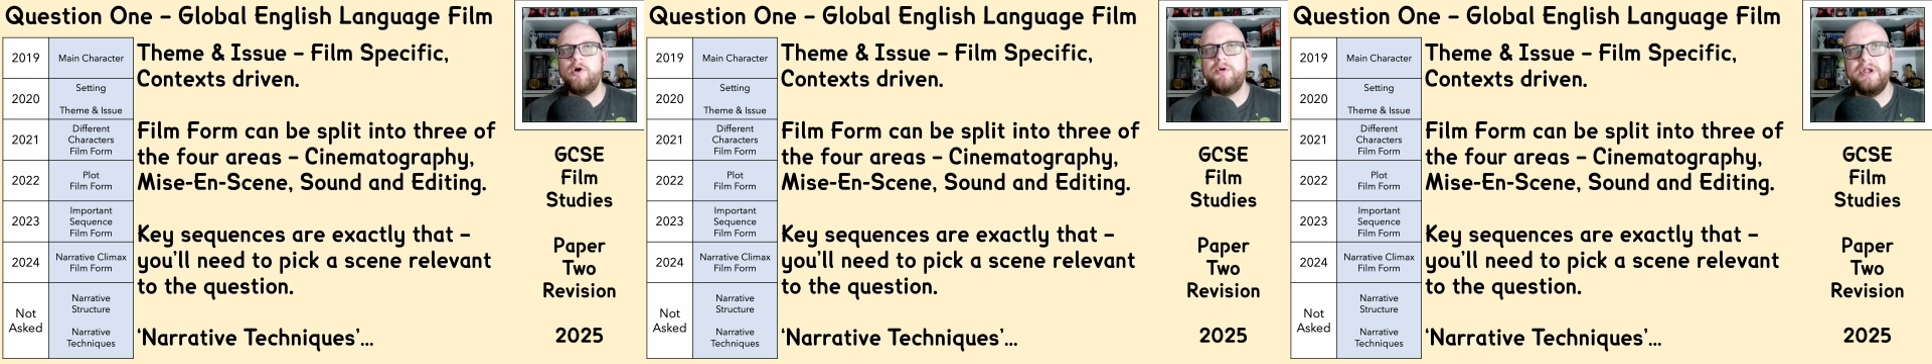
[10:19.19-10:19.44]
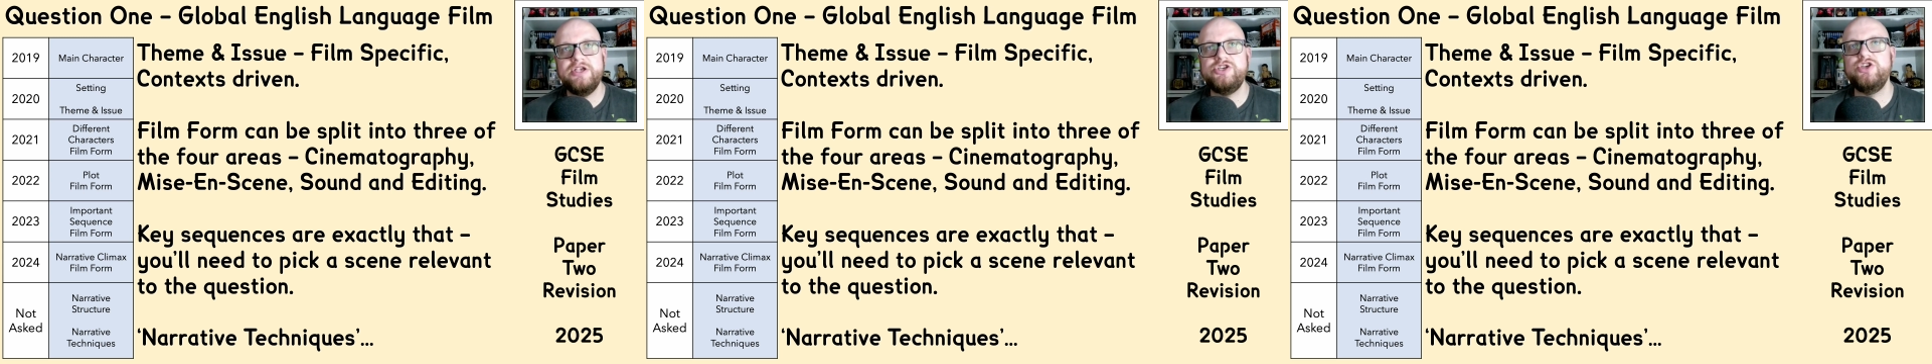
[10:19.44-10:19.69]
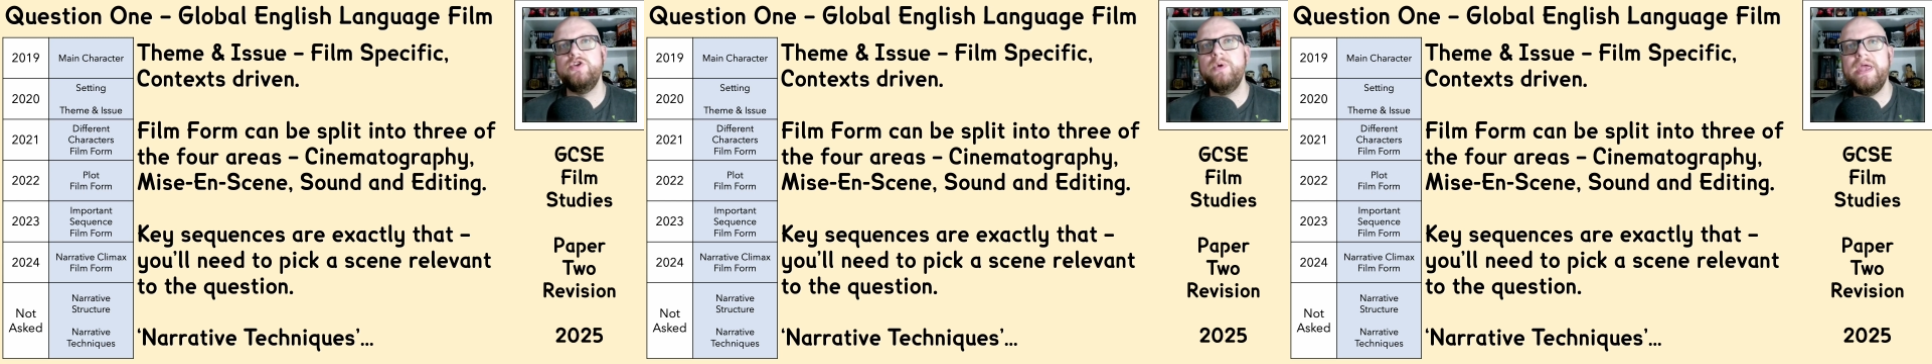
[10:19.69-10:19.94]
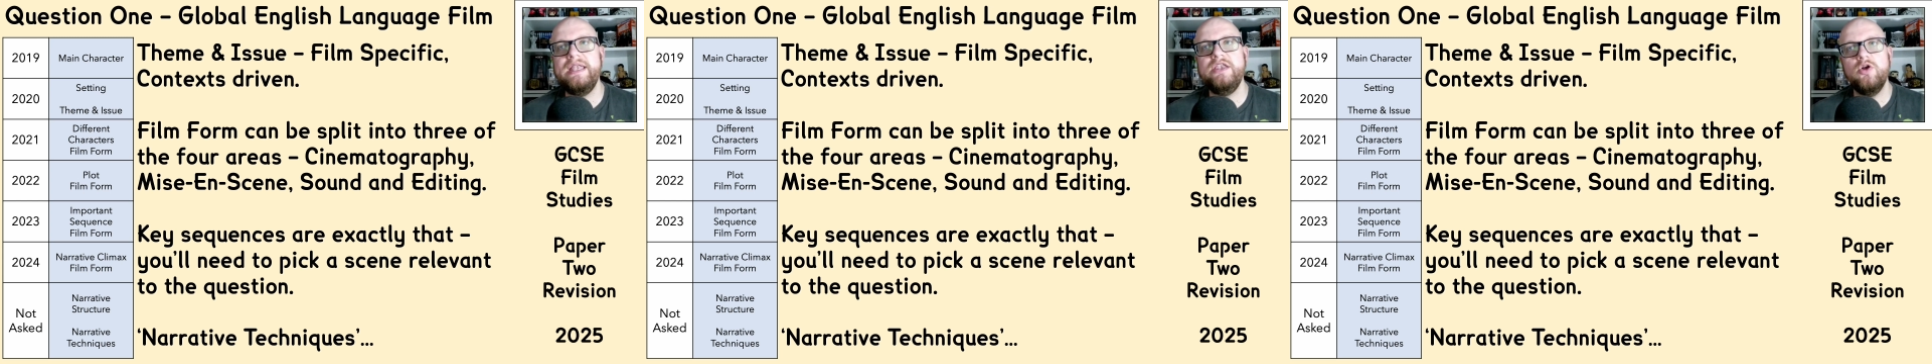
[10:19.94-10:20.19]
or an issue
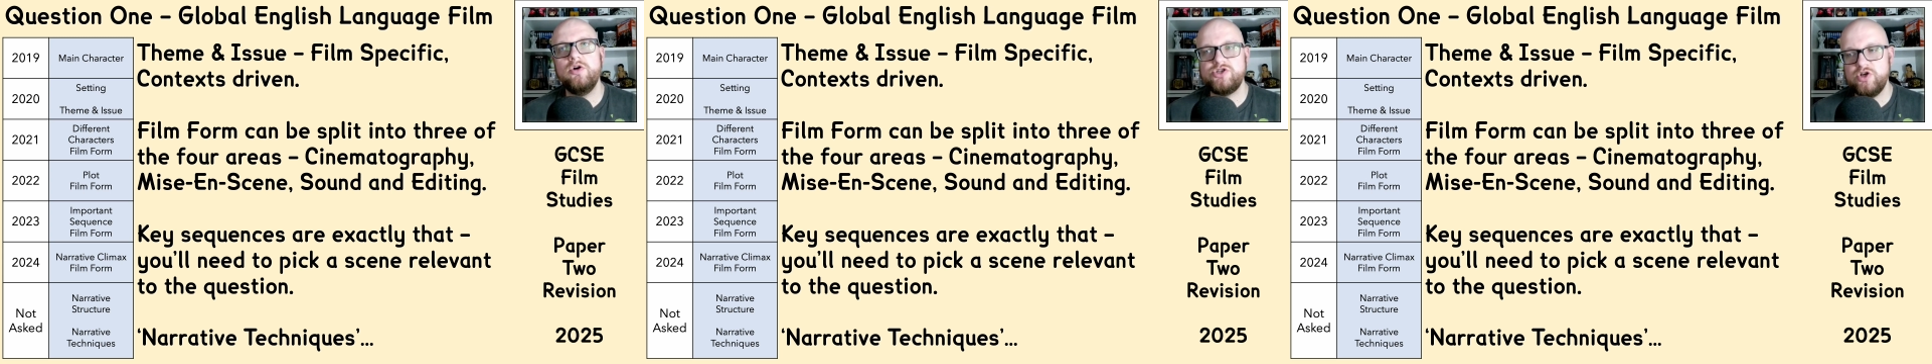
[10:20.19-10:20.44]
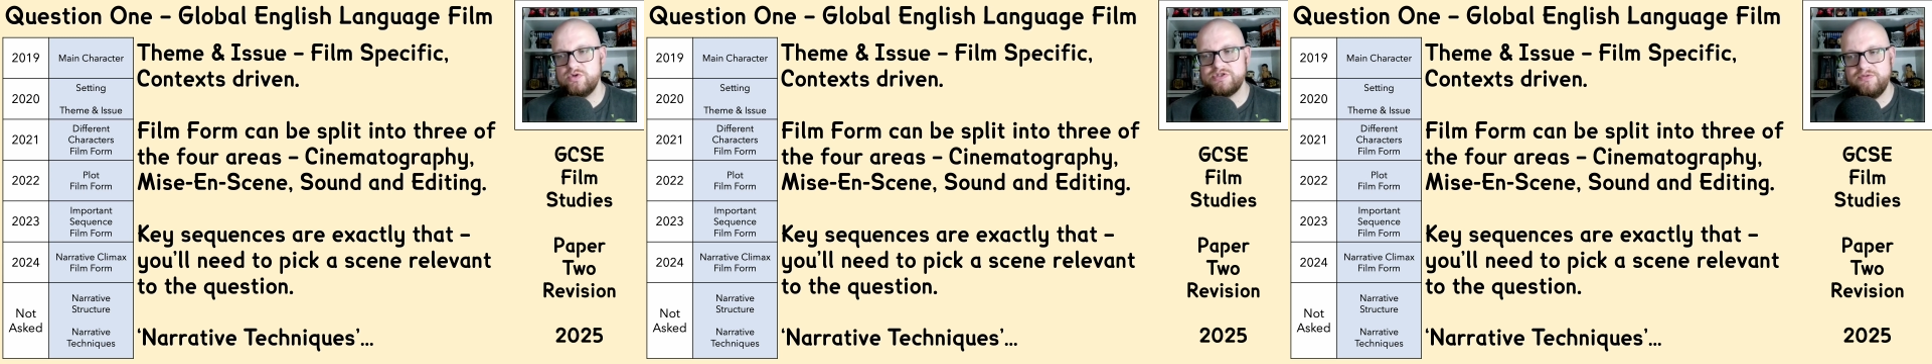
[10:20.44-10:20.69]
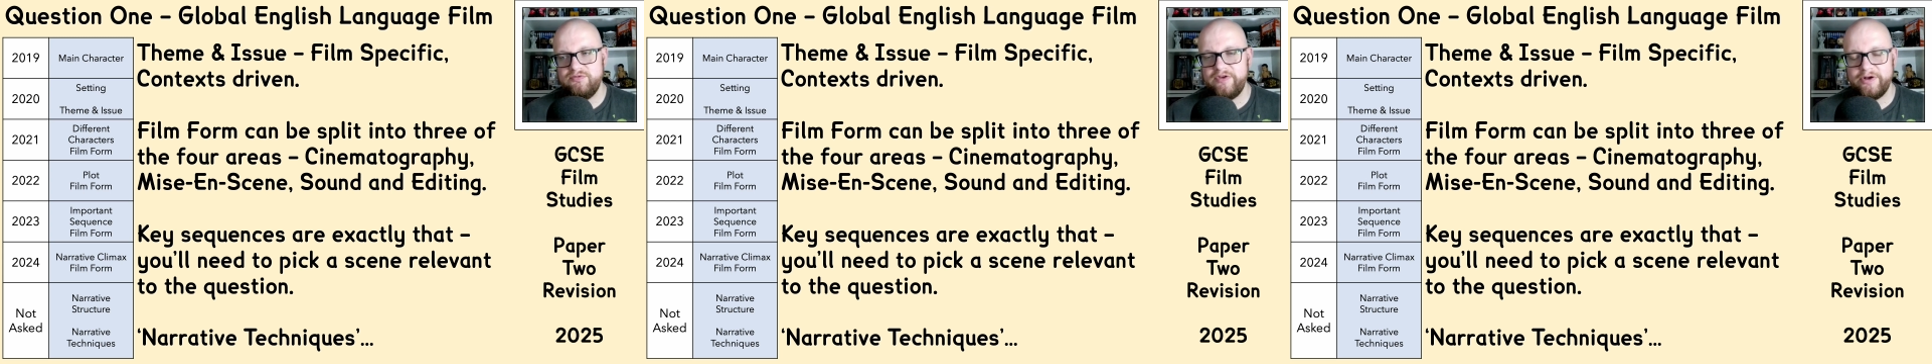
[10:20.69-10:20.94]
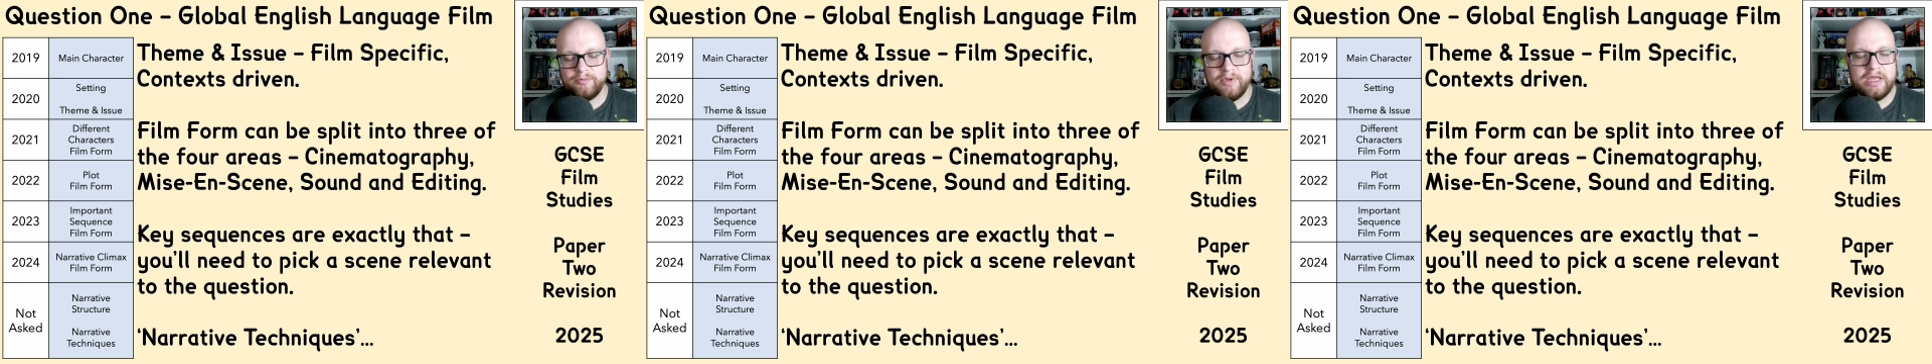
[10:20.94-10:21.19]
in your chosen
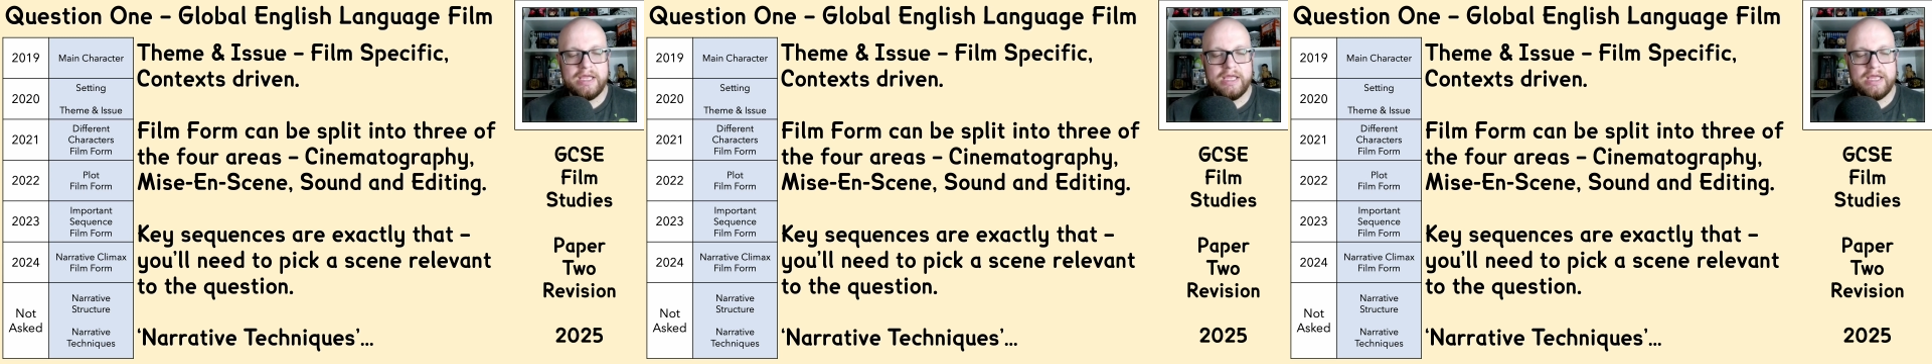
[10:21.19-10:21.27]
film.